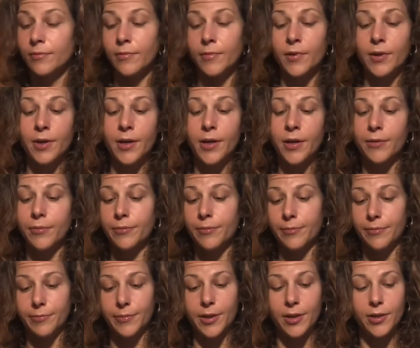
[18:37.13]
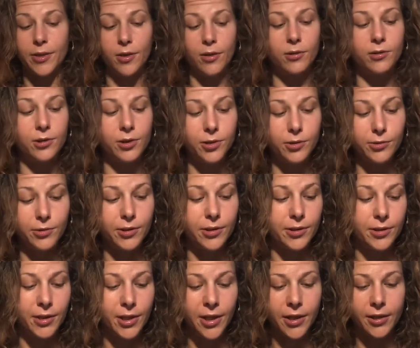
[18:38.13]
Okay, being called to use this
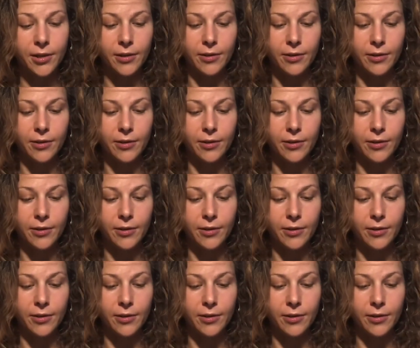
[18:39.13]
deck.